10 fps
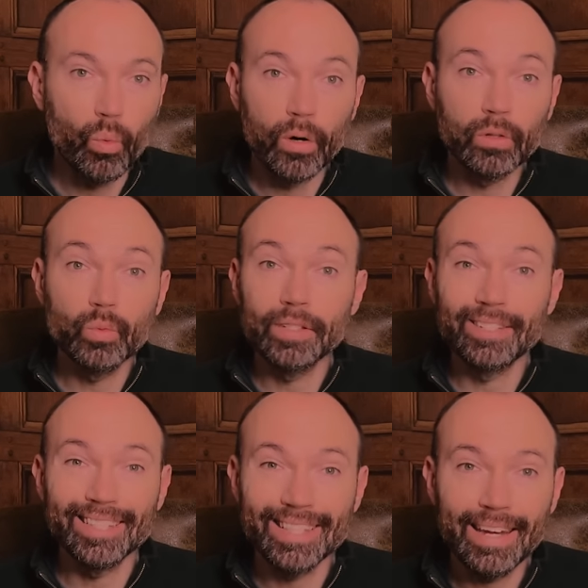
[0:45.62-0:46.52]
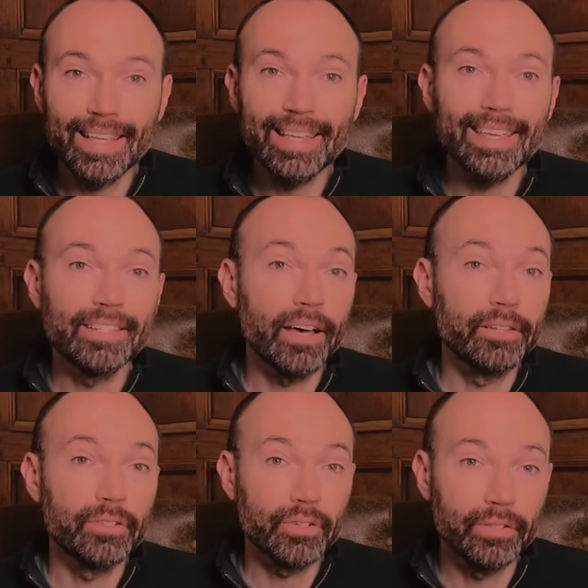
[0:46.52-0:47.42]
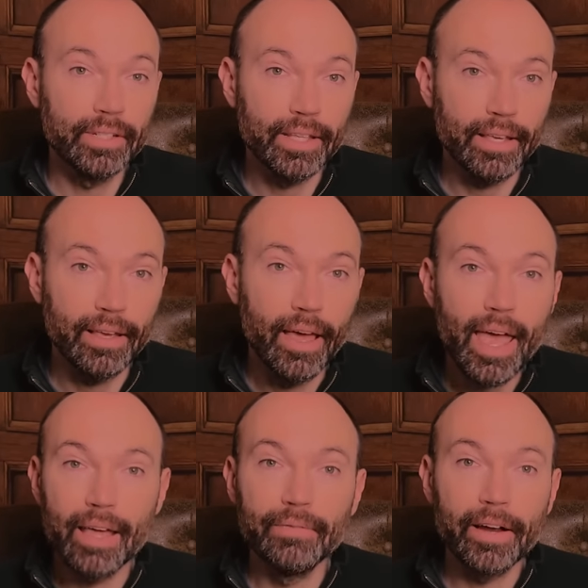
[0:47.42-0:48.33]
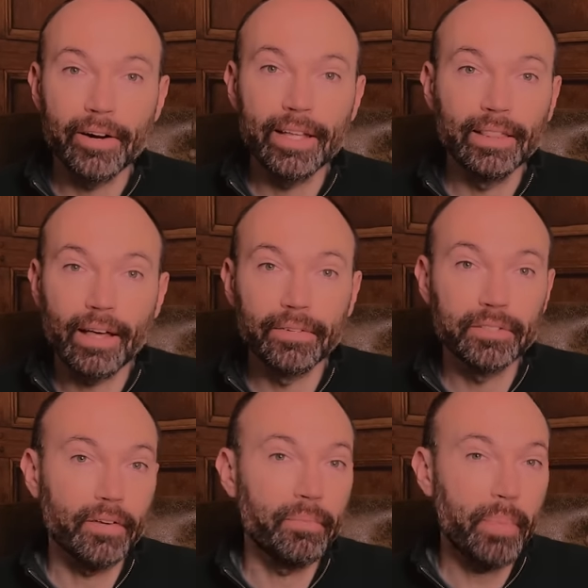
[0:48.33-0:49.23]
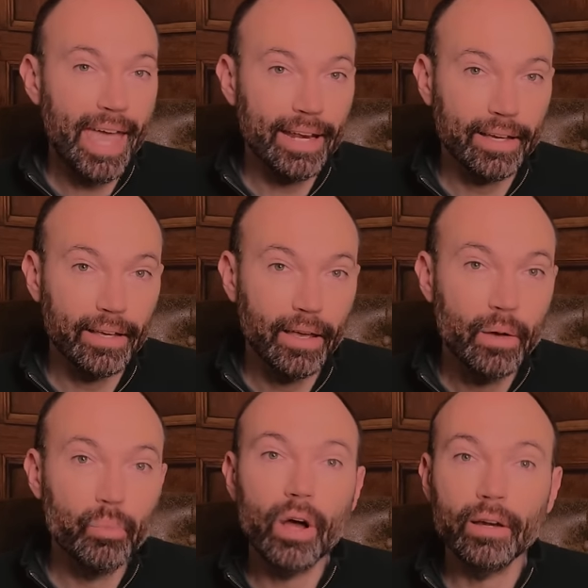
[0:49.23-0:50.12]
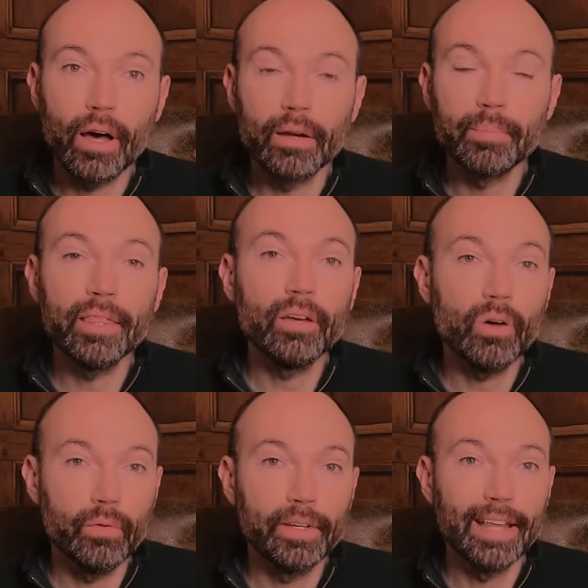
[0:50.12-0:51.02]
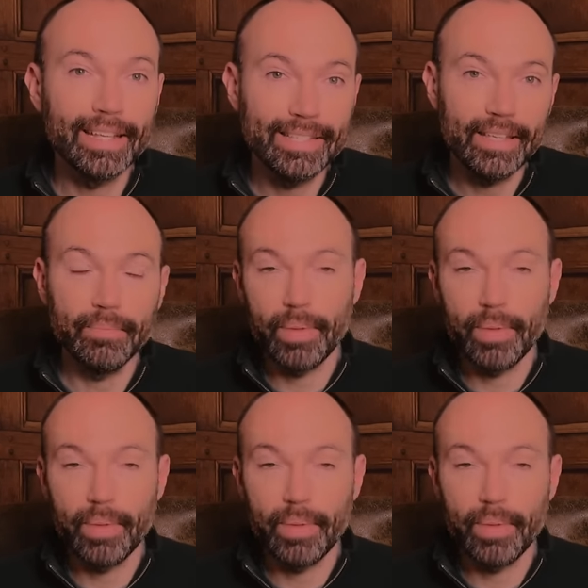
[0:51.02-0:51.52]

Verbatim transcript: the world was descending into uncertainty and varying levels of panic brought on by the COVID 19